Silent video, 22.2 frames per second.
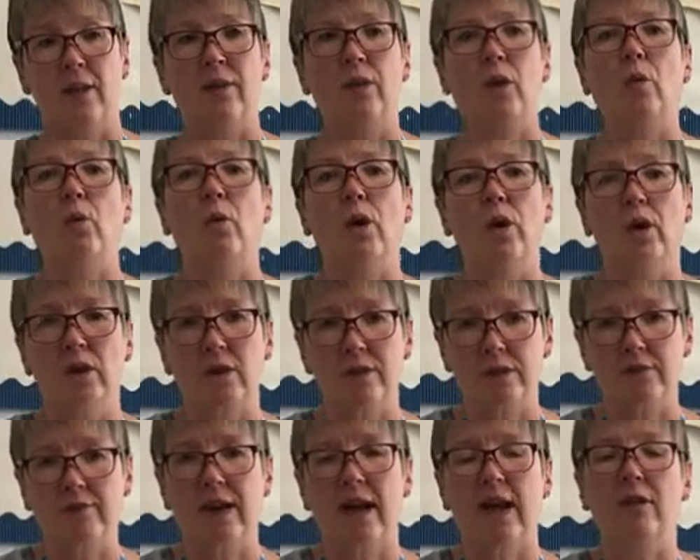the world
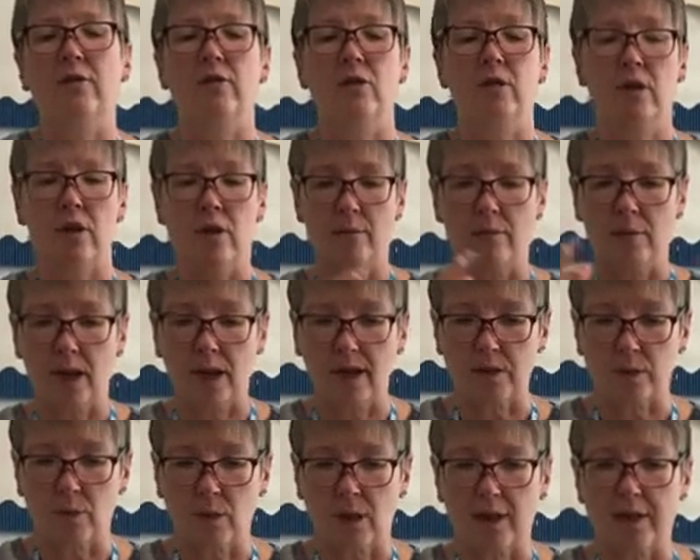around them
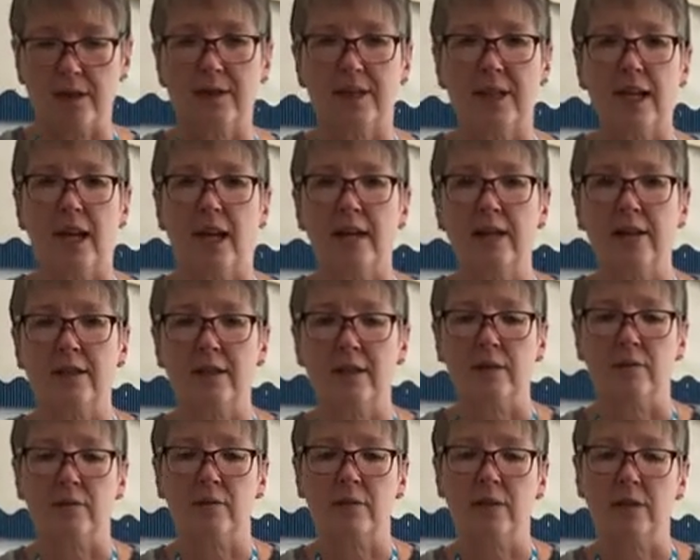as well as the
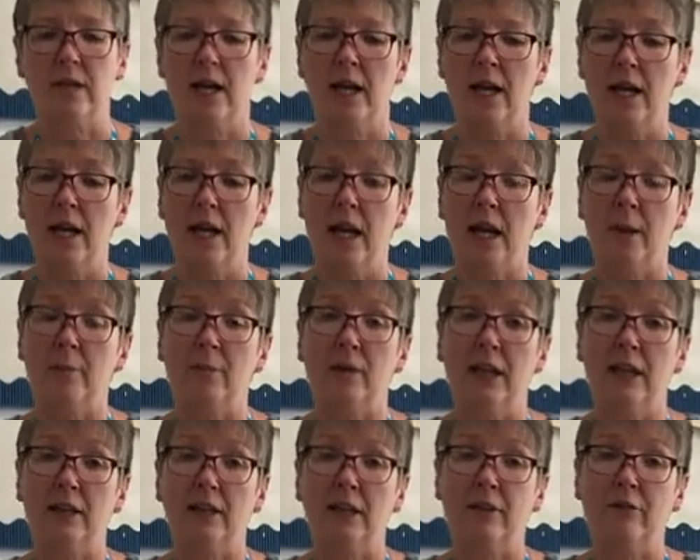items. At
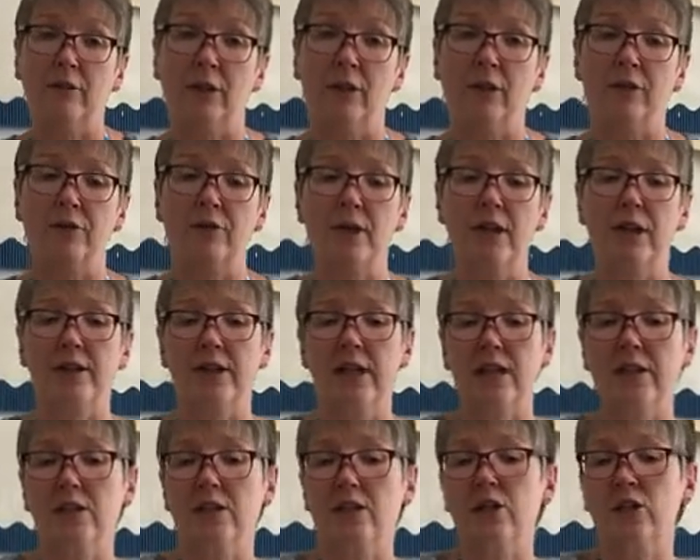blank level 3, the
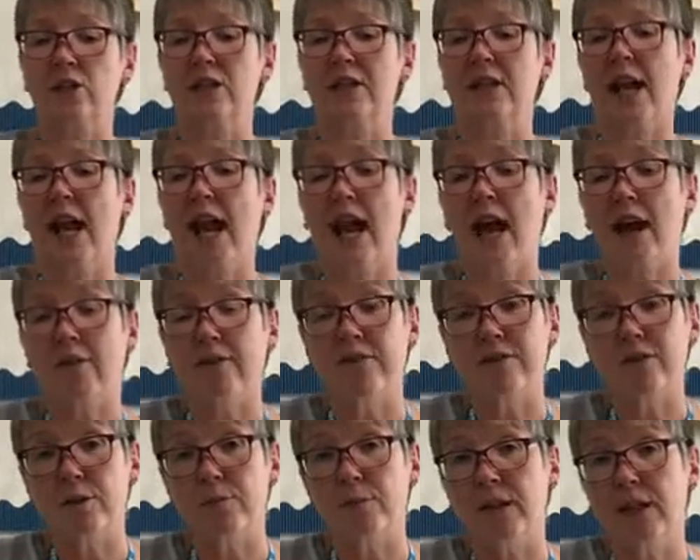answer doesn't
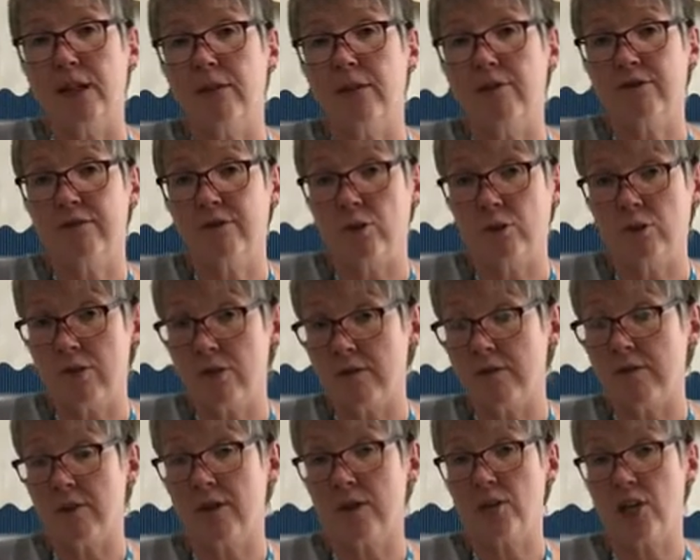have to be in front
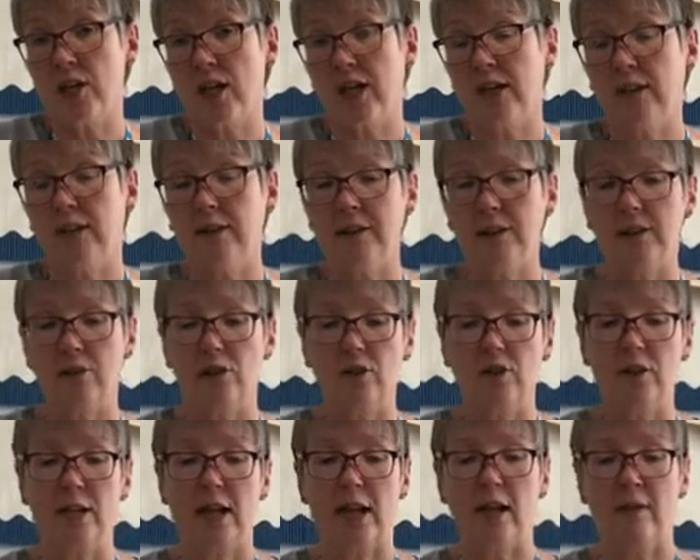of the child, it
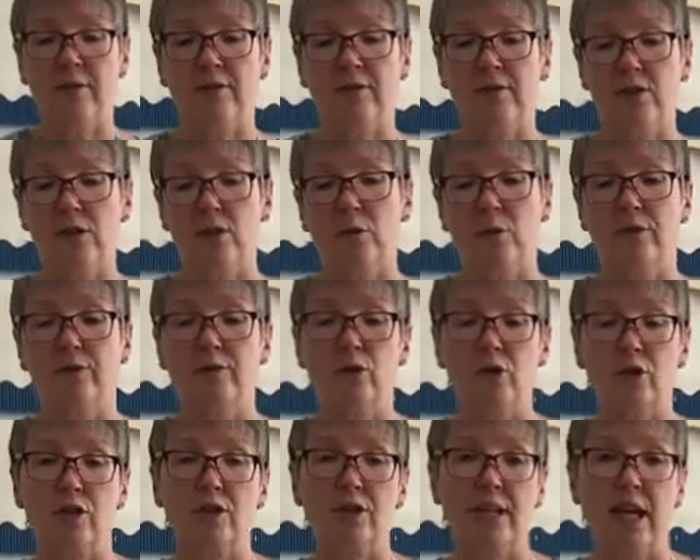doesn't have to have
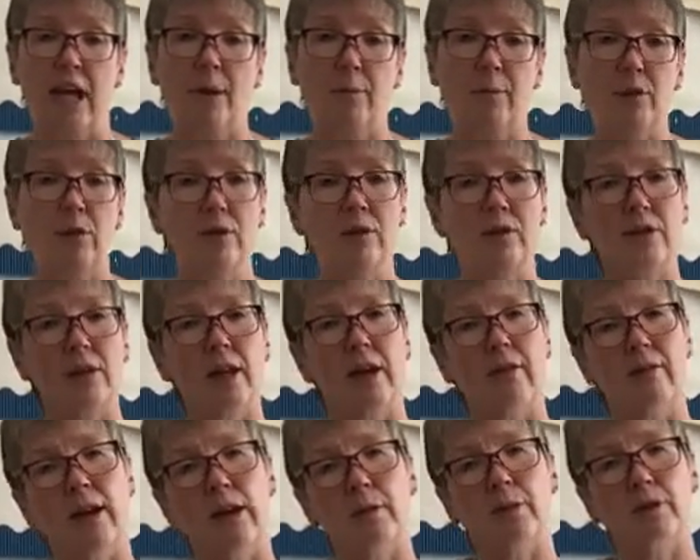just happened.
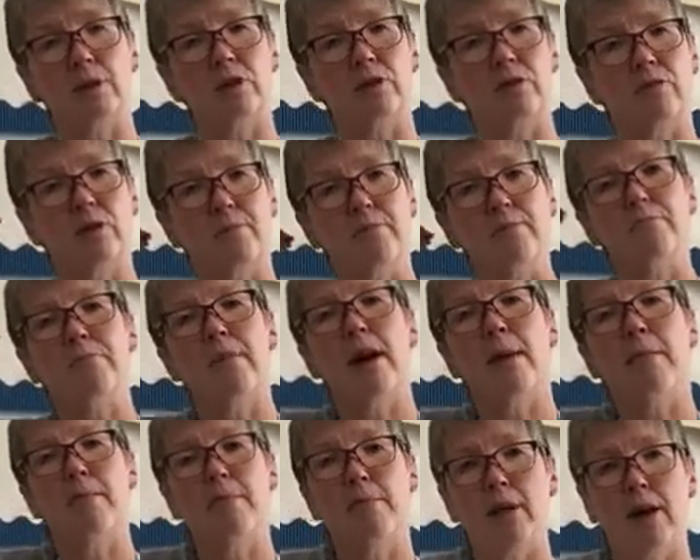They're able to
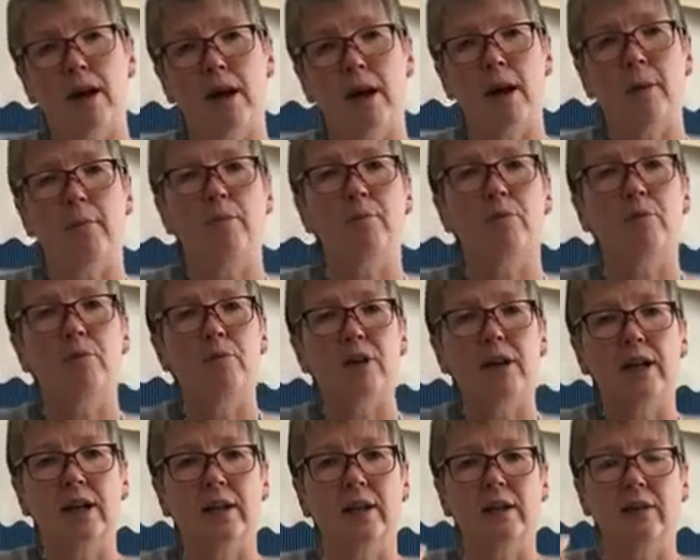remember and
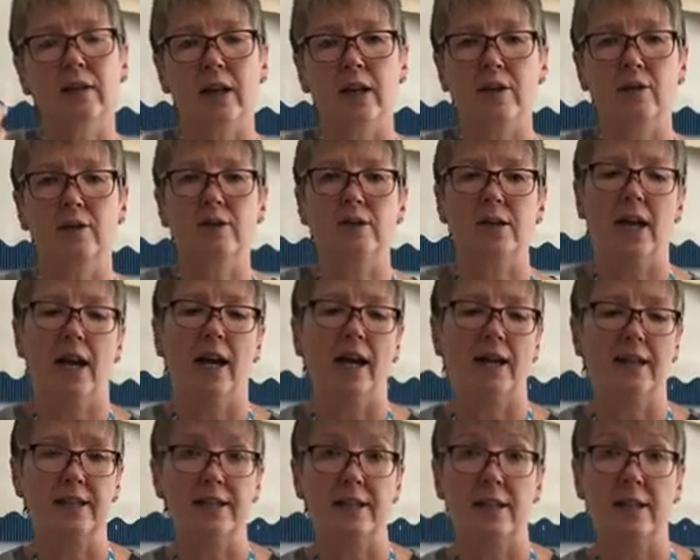bring those
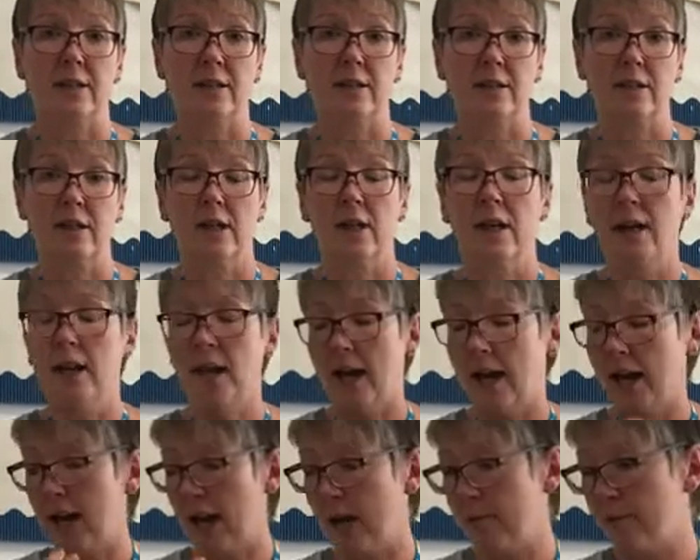ideas
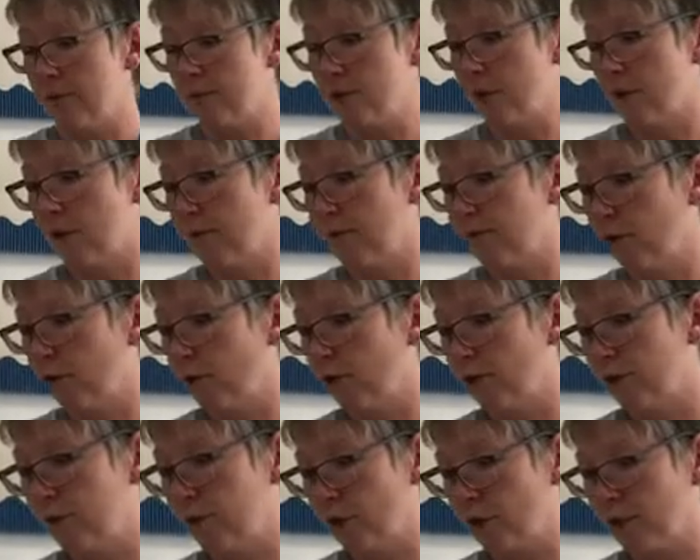to the
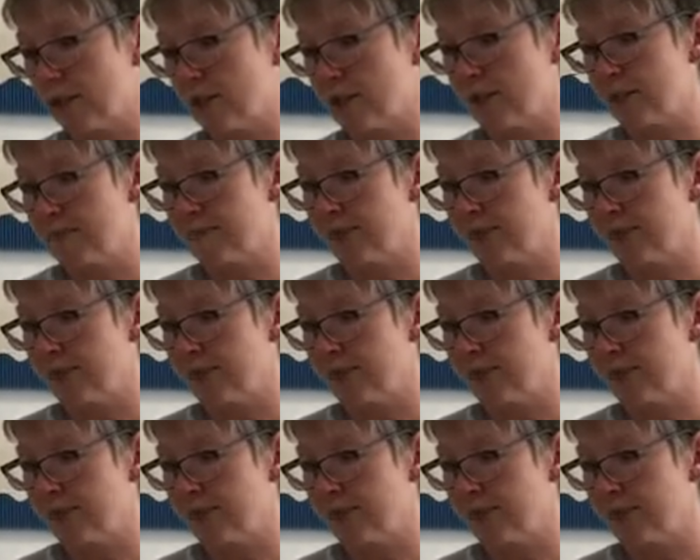forefront.